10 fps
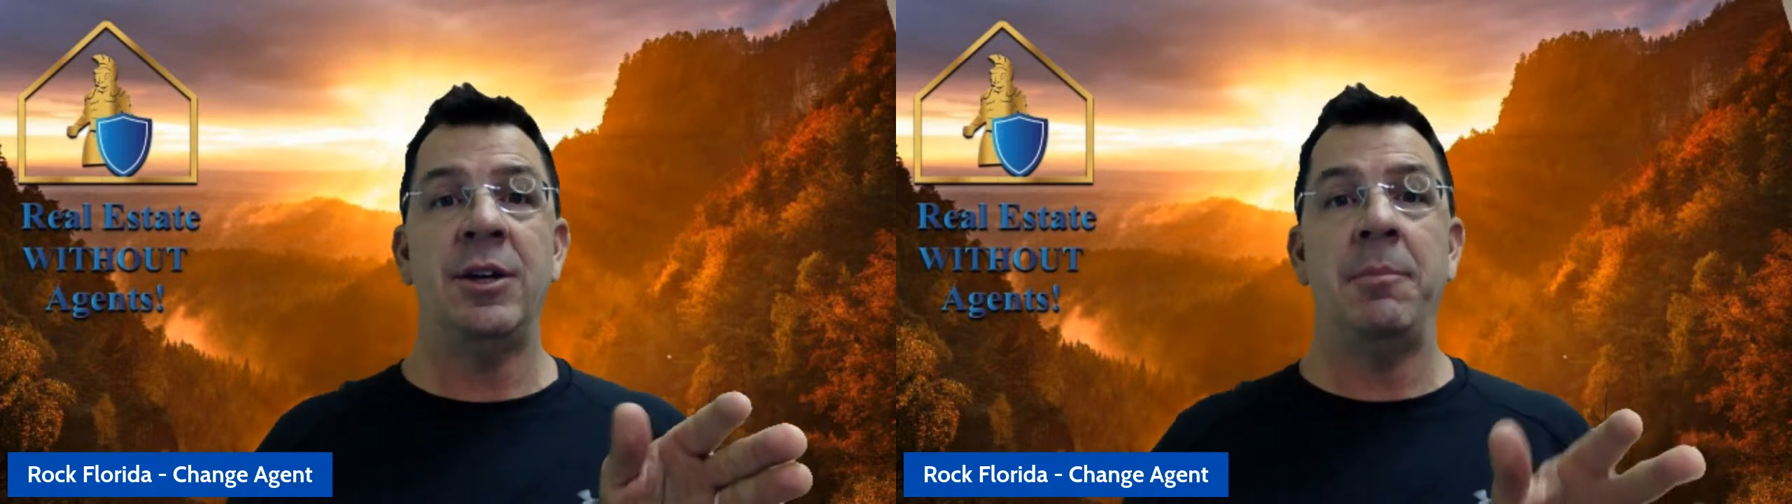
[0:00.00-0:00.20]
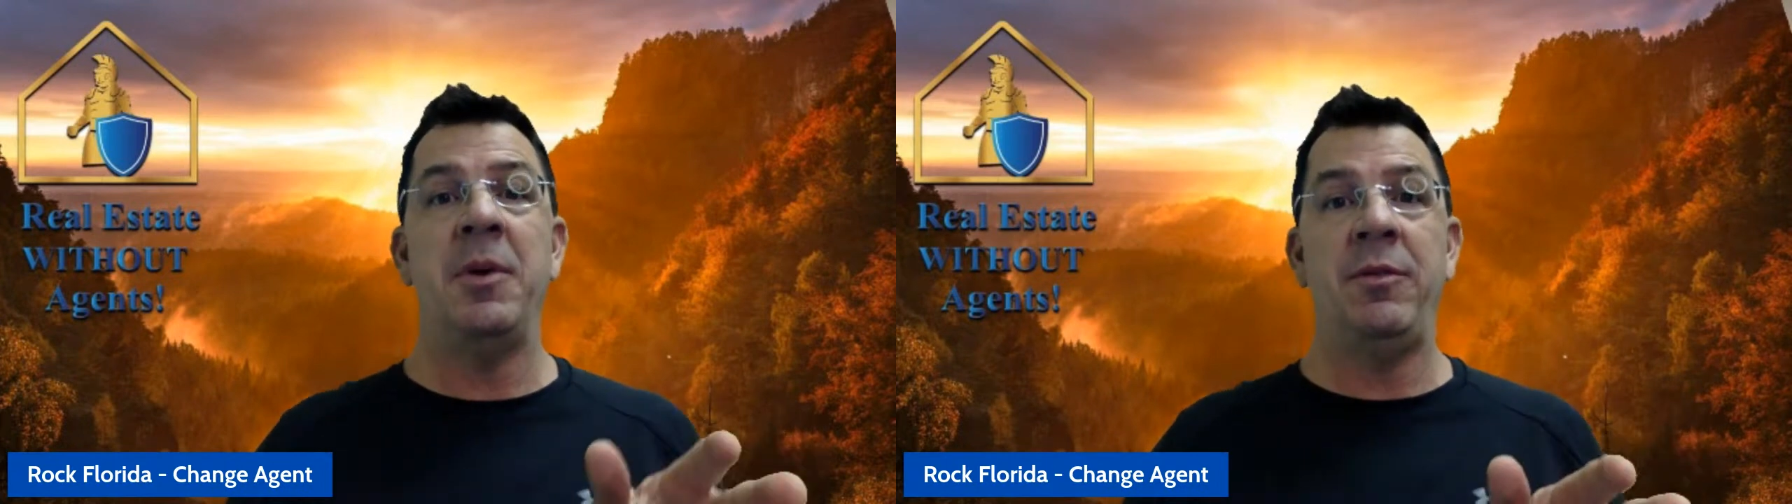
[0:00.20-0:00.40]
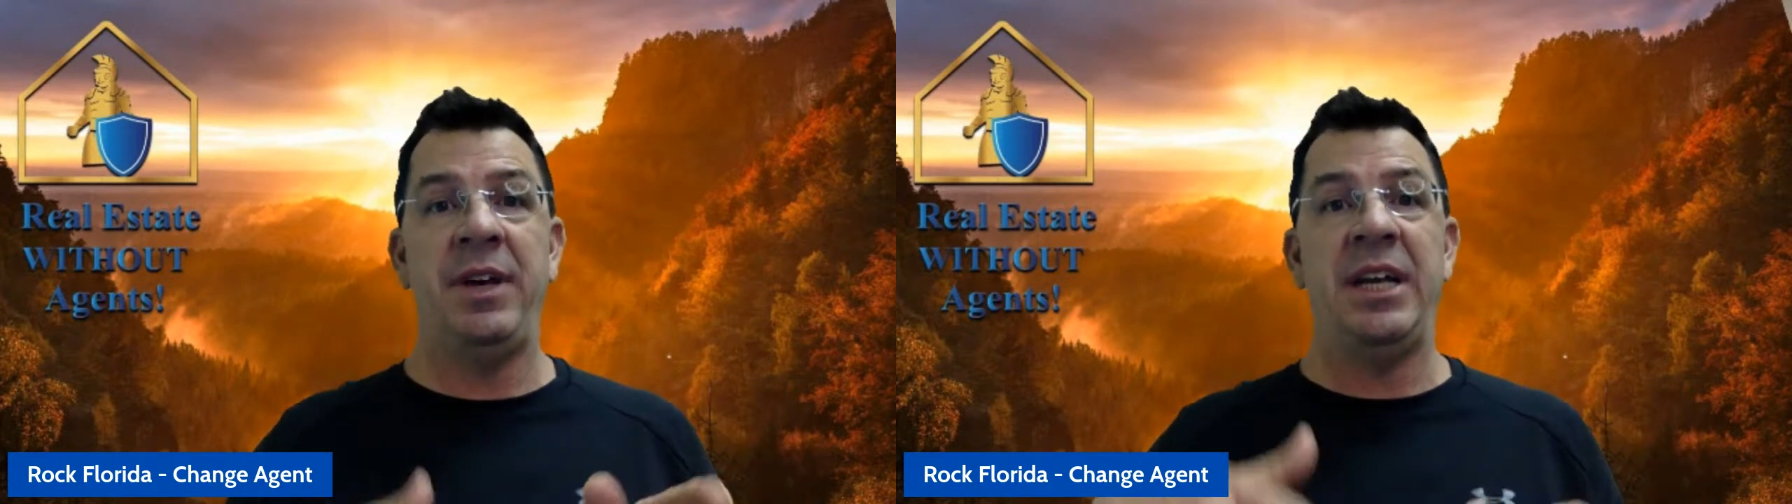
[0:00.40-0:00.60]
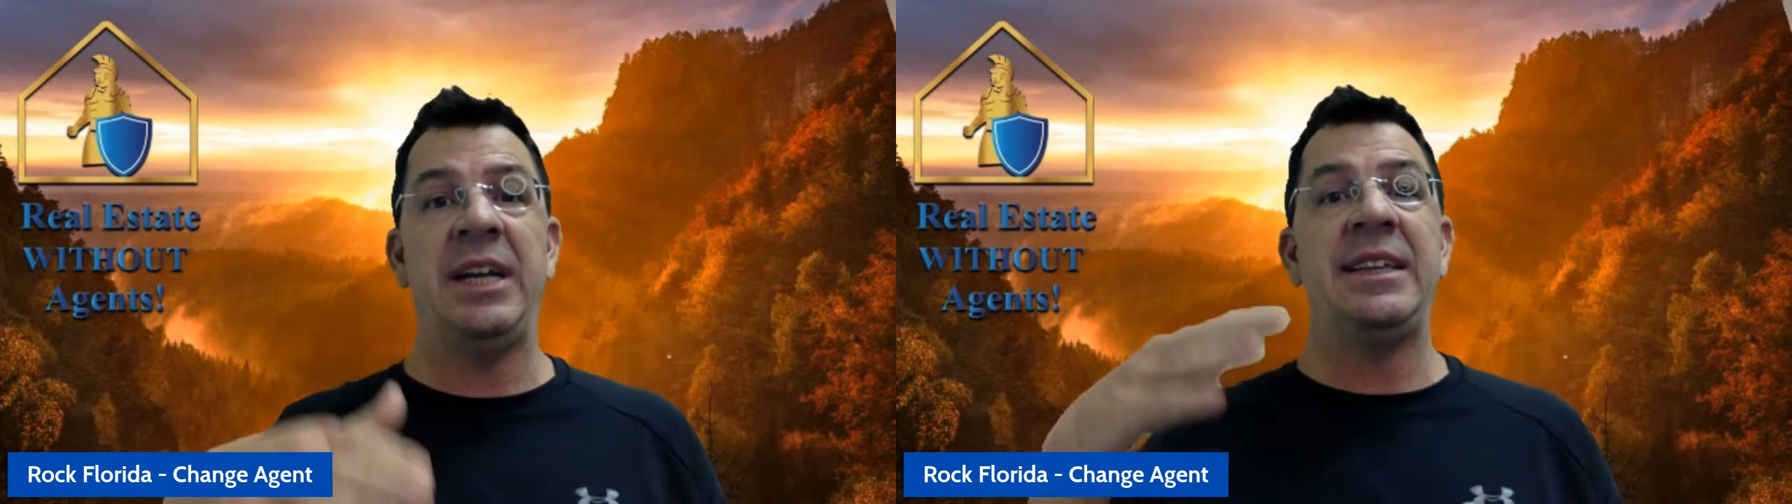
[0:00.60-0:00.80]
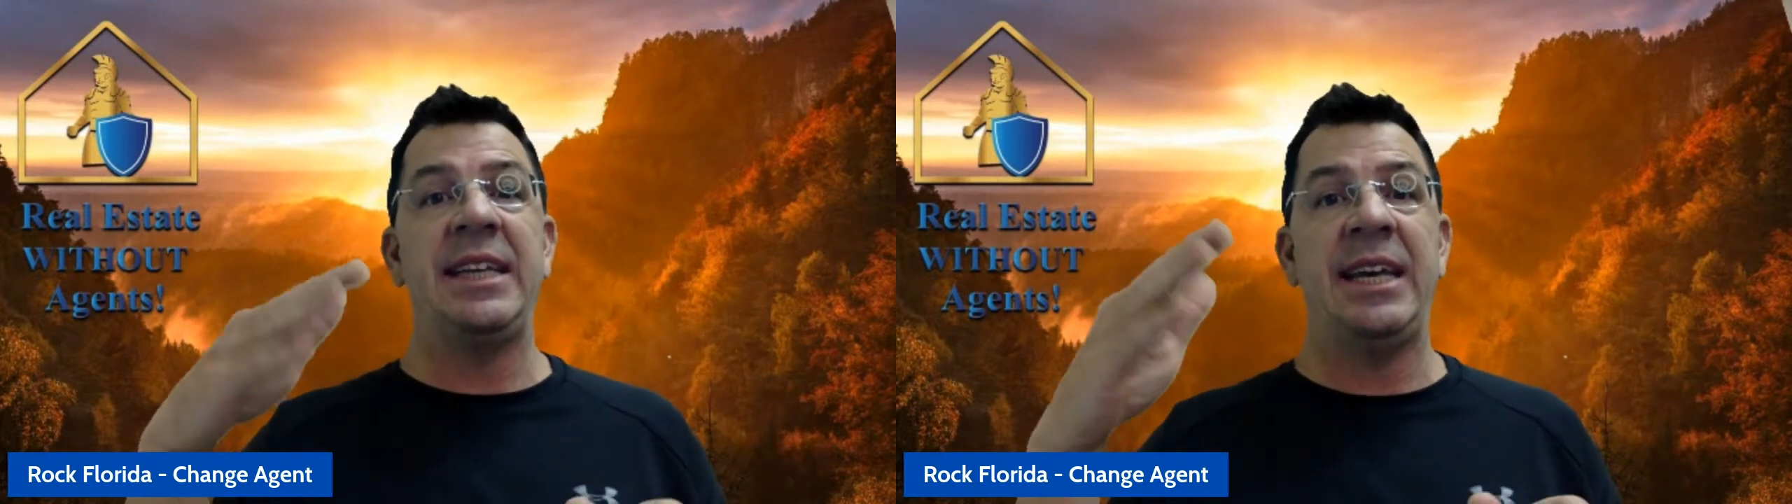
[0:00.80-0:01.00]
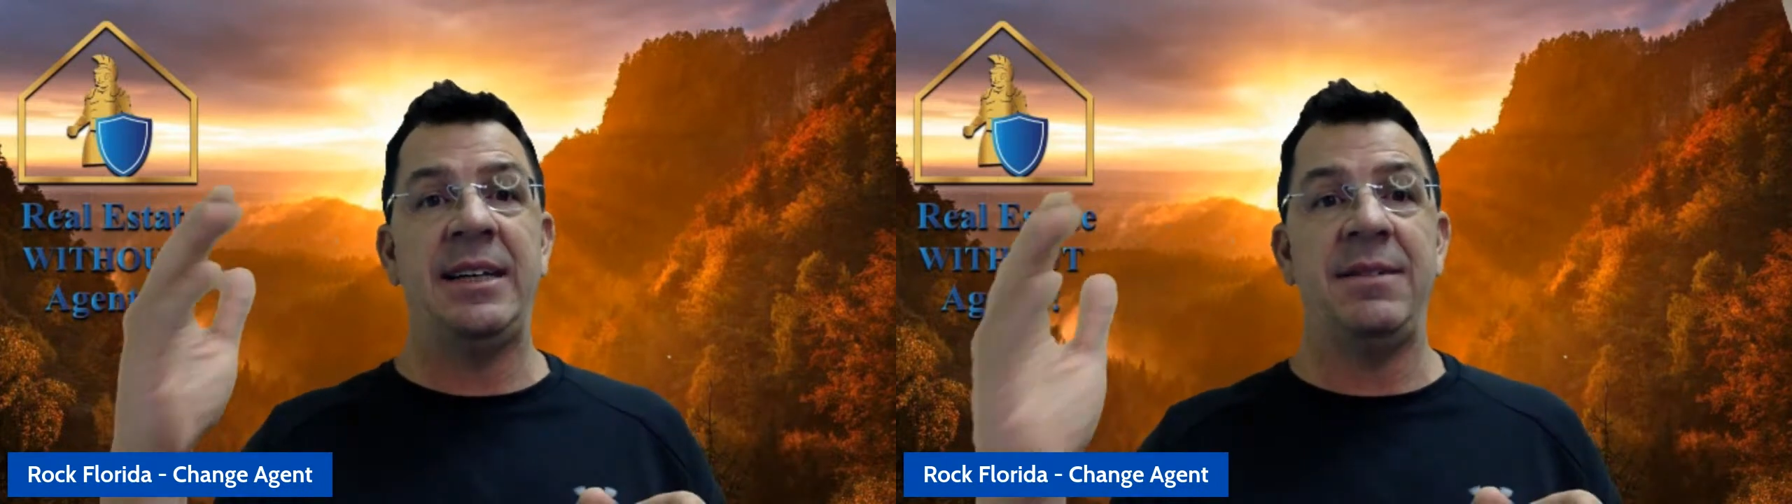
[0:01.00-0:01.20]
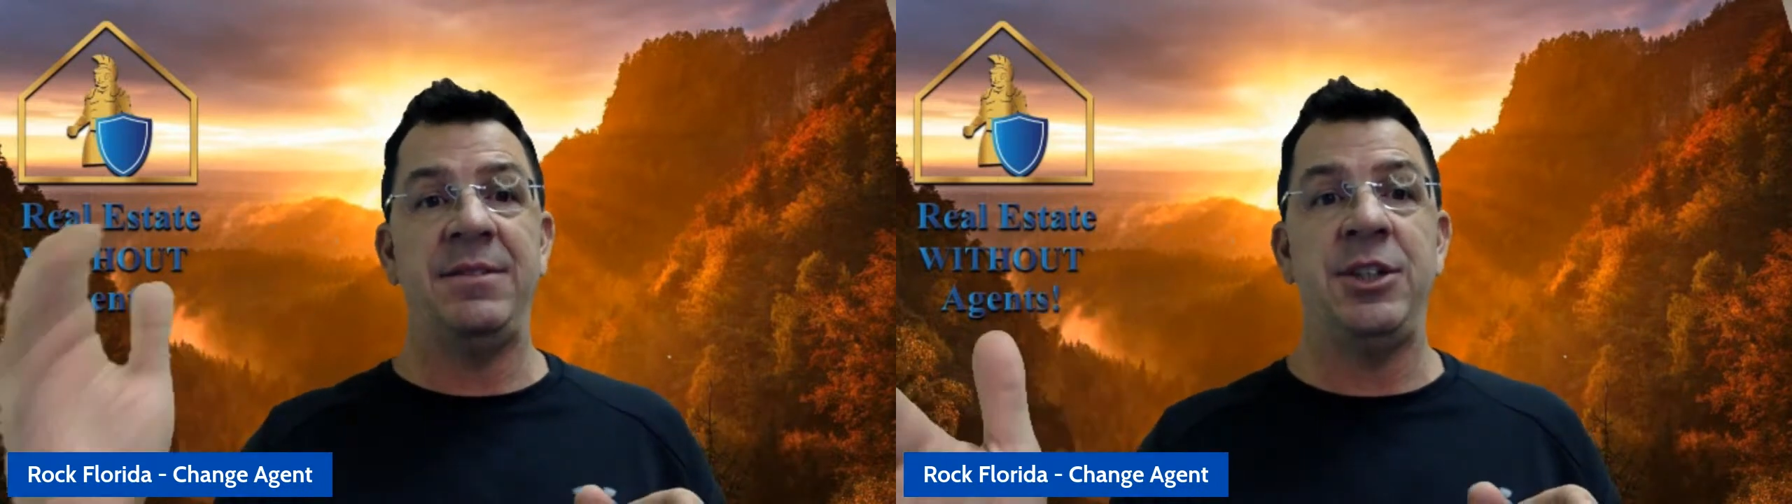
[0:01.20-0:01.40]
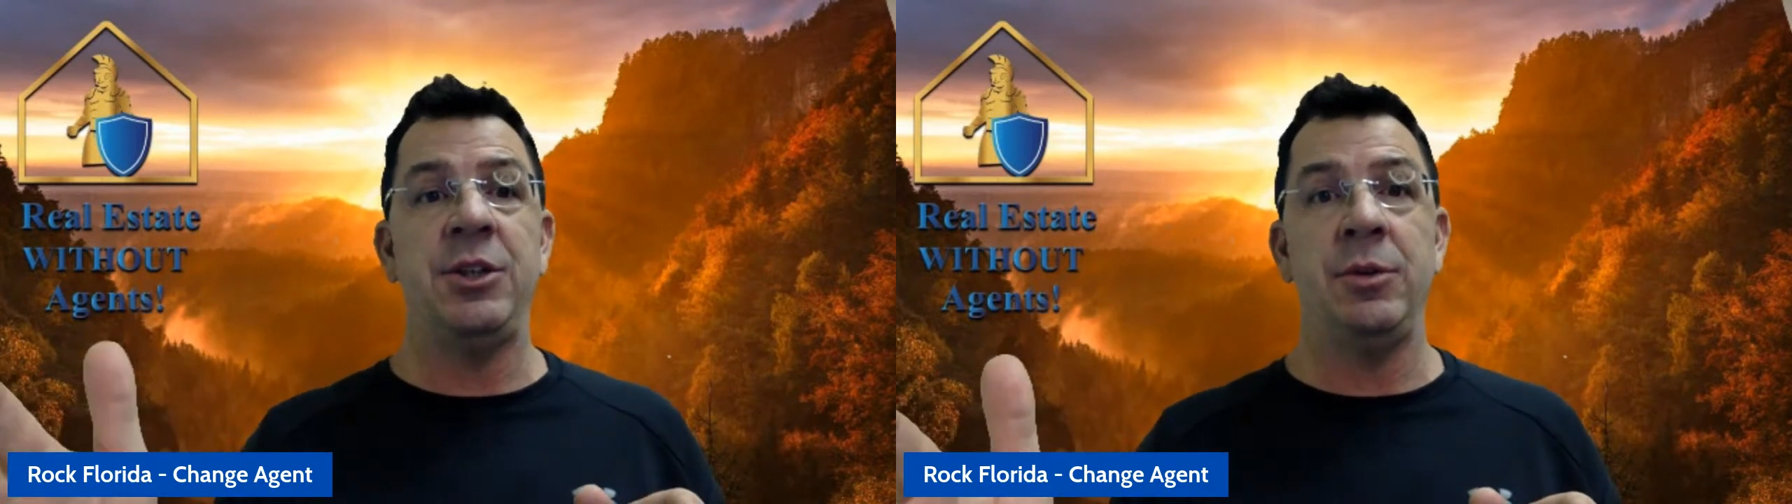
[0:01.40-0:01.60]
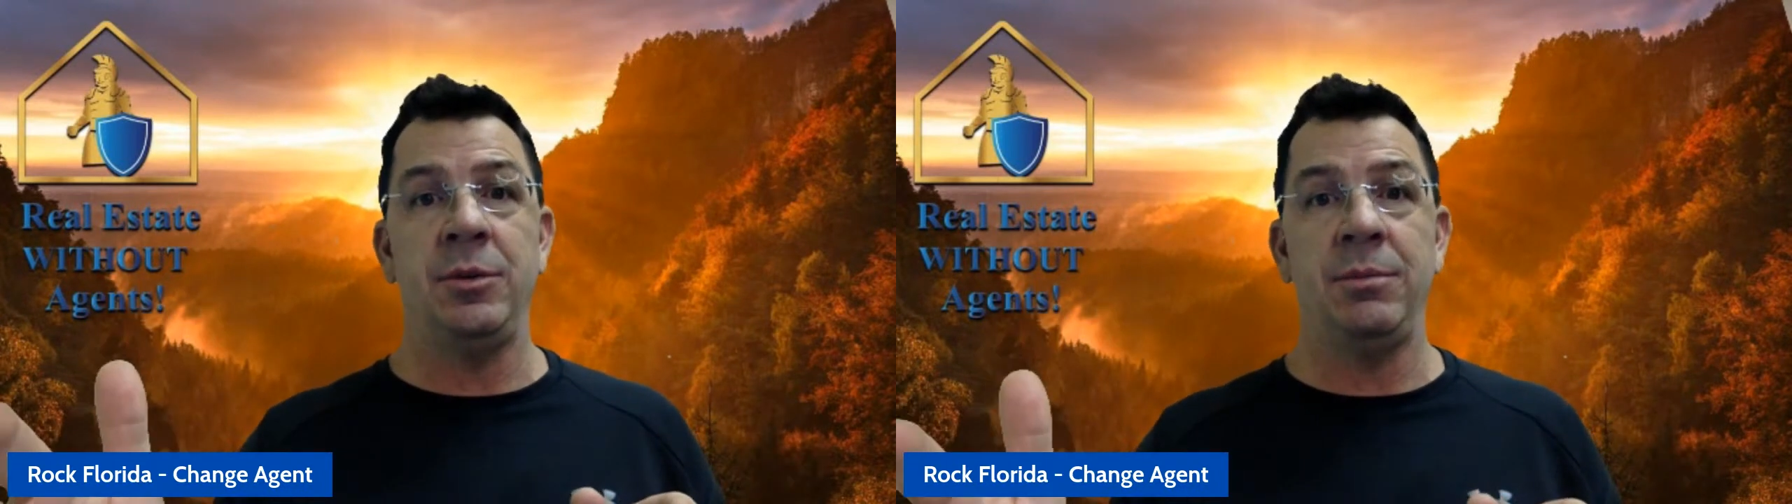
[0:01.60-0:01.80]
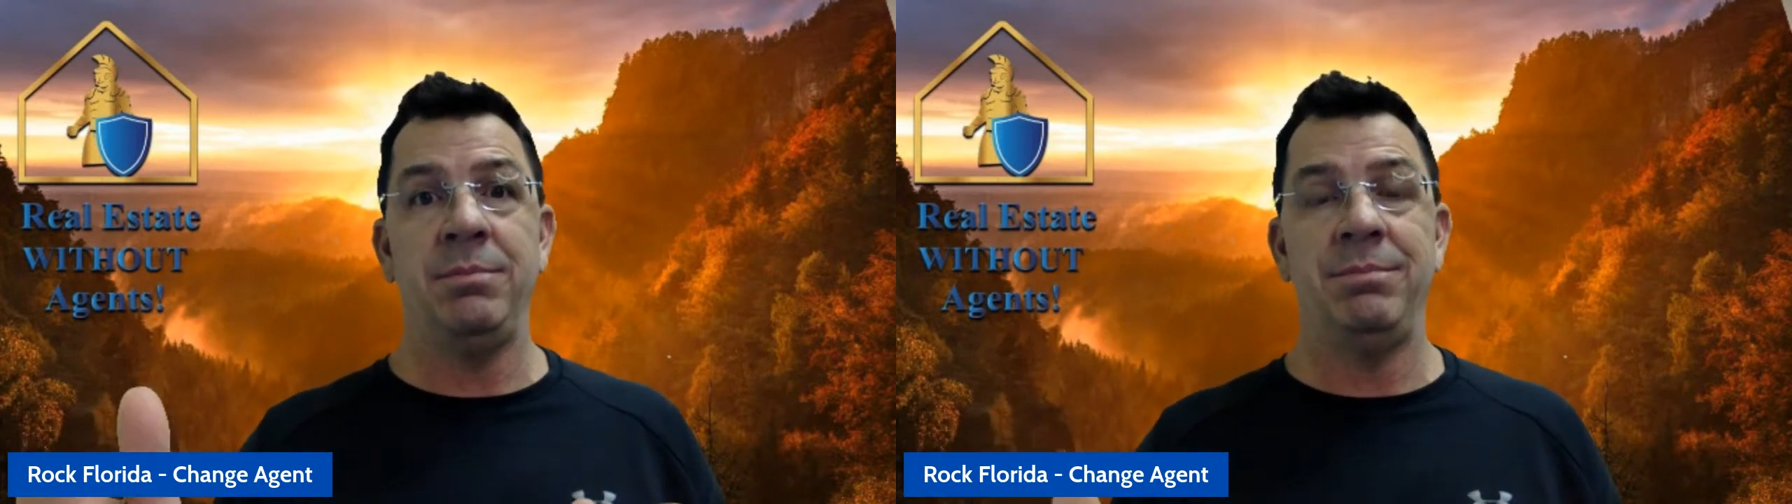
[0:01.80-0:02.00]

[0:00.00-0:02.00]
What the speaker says: to move in at the end of June.